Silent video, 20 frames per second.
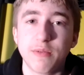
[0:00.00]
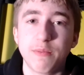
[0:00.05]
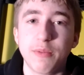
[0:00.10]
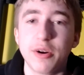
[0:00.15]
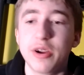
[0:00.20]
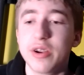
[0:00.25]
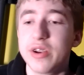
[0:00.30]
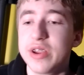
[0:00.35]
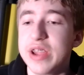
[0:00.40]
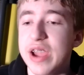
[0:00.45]

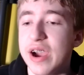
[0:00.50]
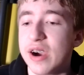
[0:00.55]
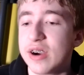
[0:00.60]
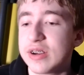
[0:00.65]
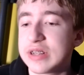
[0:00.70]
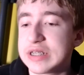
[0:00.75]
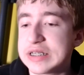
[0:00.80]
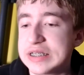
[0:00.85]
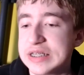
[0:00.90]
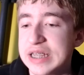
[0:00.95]
But yeah,
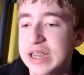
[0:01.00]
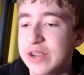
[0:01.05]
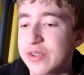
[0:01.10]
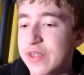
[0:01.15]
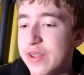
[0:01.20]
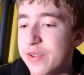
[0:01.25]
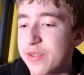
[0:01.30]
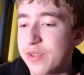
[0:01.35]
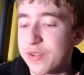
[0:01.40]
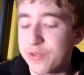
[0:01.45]
that,
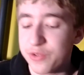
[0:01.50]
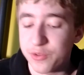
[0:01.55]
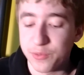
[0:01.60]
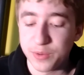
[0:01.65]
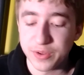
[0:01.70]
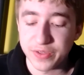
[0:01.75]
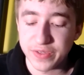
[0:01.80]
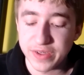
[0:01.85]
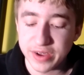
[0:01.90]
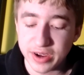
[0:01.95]
that, that was the
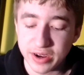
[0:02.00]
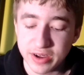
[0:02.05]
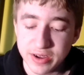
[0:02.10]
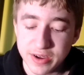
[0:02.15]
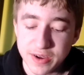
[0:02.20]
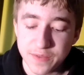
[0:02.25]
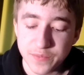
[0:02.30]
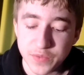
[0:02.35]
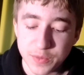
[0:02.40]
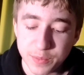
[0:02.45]
one thing.
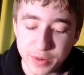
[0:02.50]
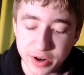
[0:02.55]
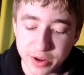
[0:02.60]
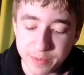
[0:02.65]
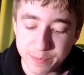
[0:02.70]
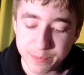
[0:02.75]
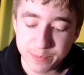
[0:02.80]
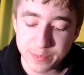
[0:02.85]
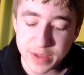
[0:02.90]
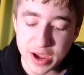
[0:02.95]
But uh,
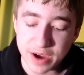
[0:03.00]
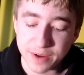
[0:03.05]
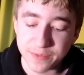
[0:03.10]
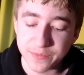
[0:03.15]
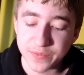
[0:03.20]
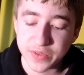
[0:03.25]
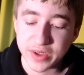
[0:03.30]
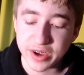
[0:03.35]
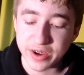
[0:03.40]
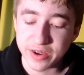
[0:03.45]
yeah,
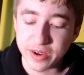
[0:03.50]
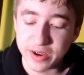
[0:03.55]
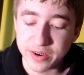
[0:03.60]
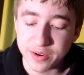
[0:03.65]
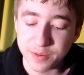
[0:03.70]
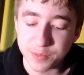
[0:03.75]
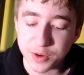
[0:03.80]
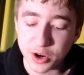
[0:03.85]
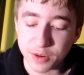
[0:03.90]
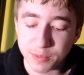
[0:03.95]
I, I
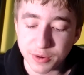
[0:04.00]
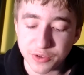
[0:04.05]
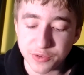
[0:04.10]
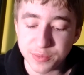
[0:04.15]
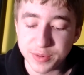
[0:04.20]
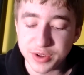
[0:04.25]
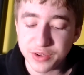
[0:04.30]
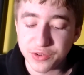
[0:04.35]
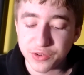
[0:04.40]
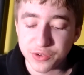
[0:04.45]
ended up talking about
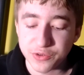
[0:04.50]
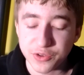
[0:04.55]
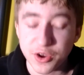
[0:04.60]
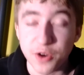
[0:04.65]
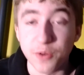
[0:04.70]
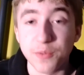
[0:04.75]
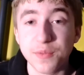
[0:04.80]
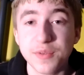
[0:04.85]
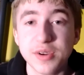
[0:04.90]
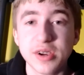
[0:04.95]
C B Ts.
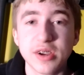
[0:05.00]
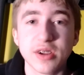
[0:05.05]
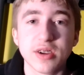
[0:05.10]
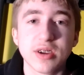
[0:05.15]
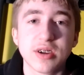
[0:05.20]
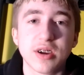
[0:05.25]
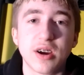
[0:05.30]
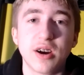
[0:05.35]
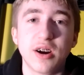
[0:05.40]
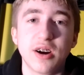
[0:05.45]
So,
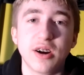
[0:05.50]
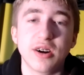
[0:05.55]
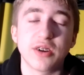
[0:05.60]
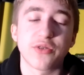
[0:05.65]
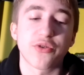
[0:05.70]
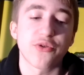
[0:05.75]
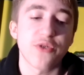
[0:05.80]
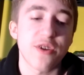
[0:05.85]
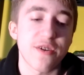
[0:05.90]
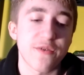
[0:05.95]
uh,
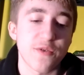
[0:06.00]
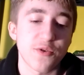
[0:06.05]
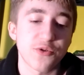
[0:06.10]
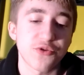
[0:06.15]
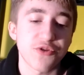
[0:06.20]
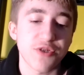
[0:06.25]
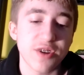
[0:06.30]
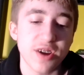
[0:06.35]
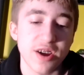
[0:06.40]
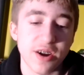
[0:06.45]
third
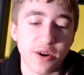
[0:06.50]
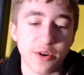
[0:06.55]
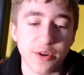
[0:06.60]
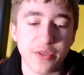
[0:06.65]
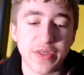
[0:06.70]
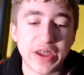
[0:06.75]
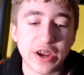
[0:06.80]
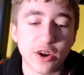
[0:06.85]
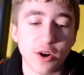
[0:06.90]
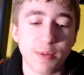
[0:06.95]
anniversary, I want
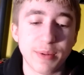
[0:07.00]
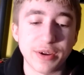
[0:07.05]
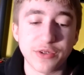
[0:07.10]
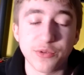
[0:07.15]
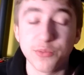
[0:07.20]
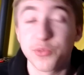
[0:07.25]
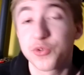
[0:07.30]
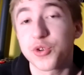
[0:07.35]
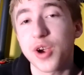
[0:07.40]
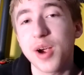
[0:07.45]
to thank all my
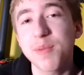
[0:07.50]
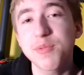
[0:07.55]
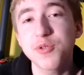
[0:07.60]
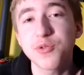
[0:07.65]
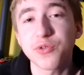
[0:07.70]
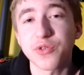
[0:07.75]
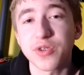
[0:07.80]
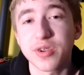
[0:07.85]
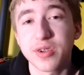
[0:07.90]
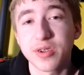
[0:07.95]

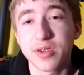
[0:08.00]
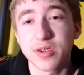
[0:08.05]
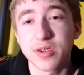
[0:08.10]
subscribers.